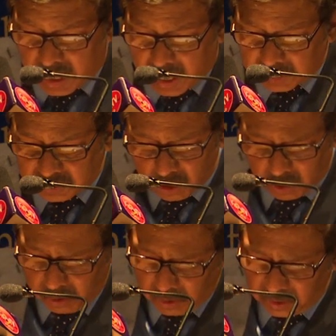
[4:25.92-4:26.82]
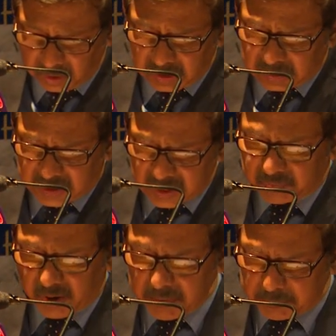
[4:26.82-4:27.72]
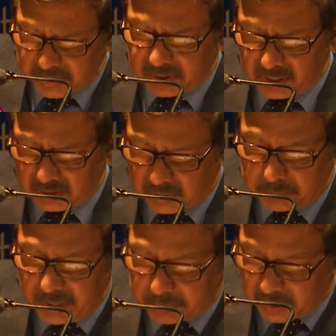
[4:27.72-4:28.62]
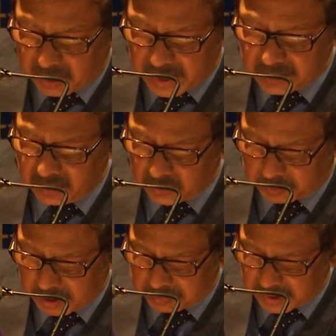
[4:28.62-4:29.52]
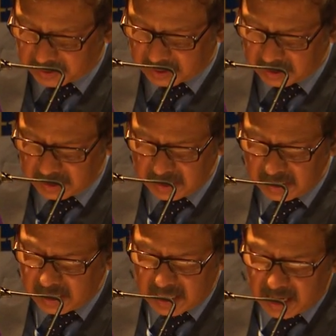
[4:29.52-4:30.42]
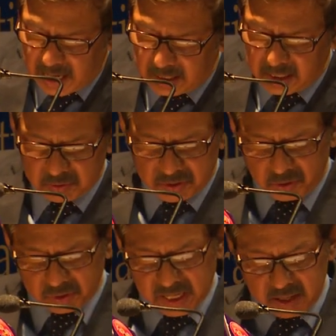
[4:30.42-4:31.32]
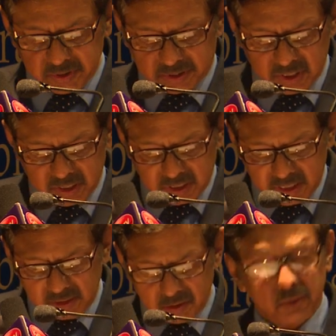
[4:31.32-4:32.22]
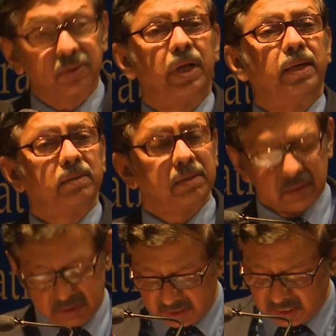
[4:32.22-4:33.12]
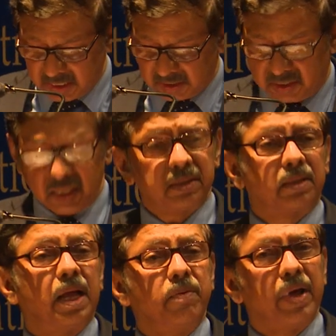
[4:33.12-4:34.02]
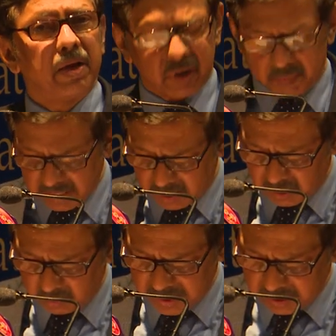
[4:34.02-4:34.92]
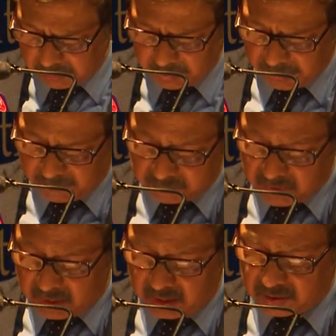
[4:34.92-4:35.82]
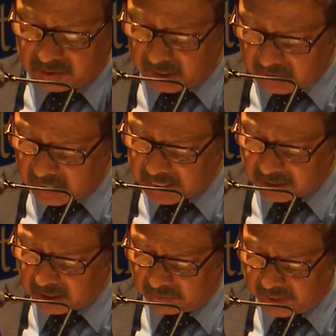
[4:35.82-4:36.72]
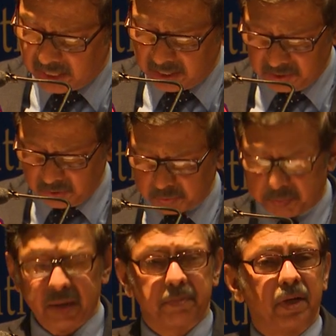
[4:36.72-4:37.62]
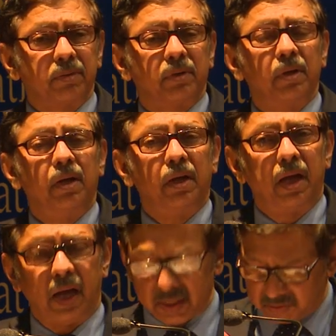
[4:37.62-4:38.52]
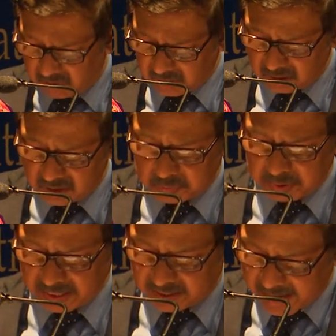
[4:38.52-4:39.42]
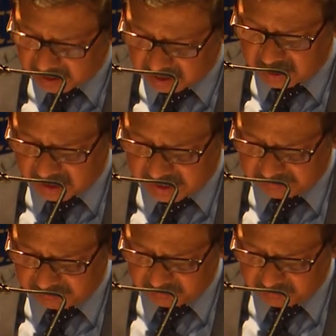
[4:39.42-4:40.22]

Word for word: And so, just 5% of the people read newspapers. And there was no television in those days. Since then, we have come a long way. The circulation of daily newspapers has risen spectacularly.